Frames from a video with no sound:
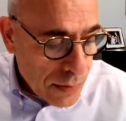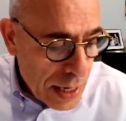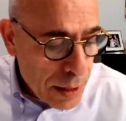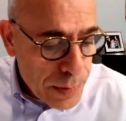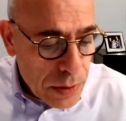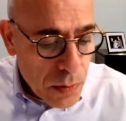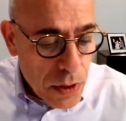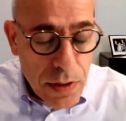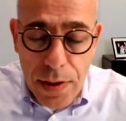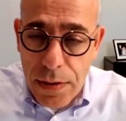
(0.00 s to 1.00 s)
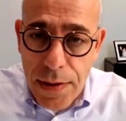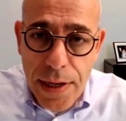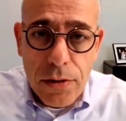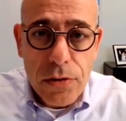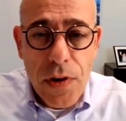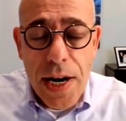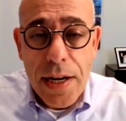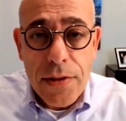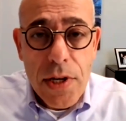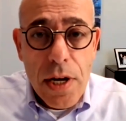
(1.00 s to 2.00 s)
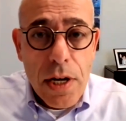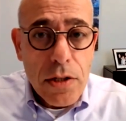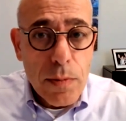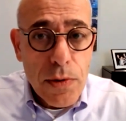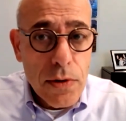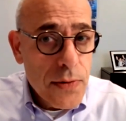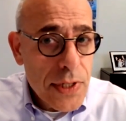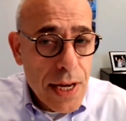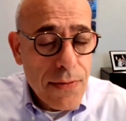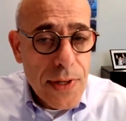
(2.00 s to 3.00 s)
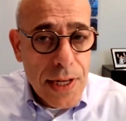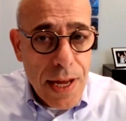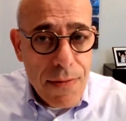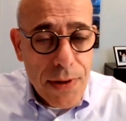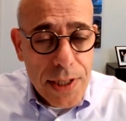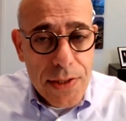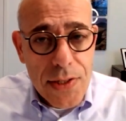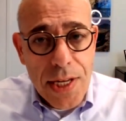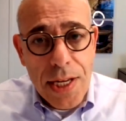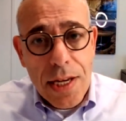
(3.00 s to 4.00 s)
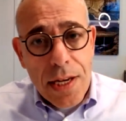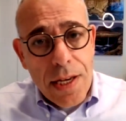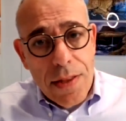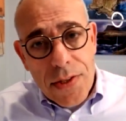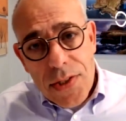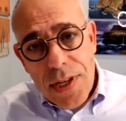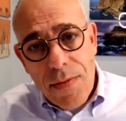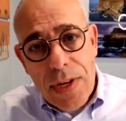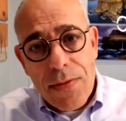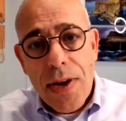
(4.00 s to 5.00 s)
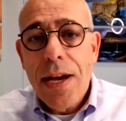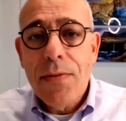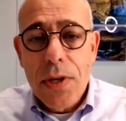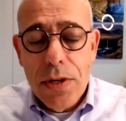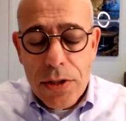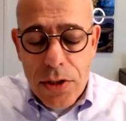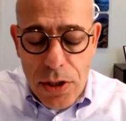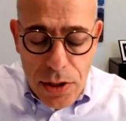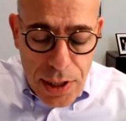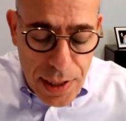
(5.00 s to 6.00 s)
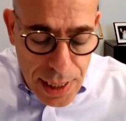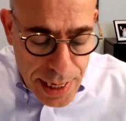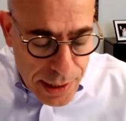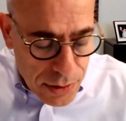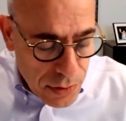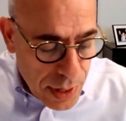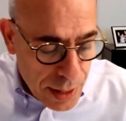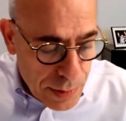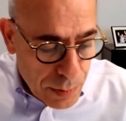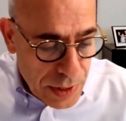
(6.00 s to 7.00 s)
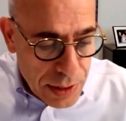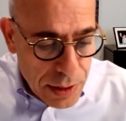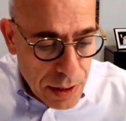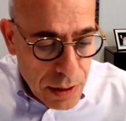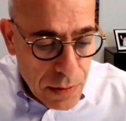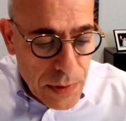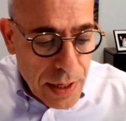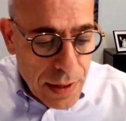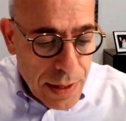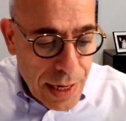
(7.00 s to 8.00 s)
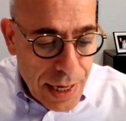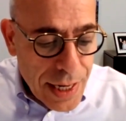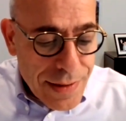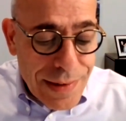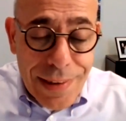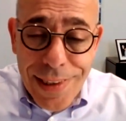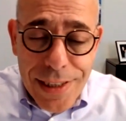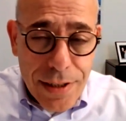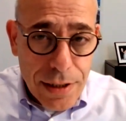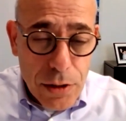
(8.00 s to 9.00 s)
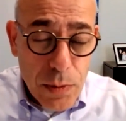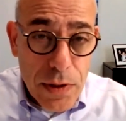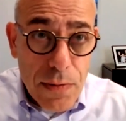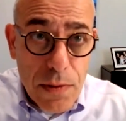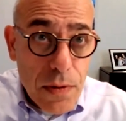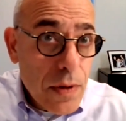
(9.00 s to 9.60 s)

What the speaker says: development work, the clinical trials to prove safety and efficacy. The 75-year journey that I described a minute ago, it's littered with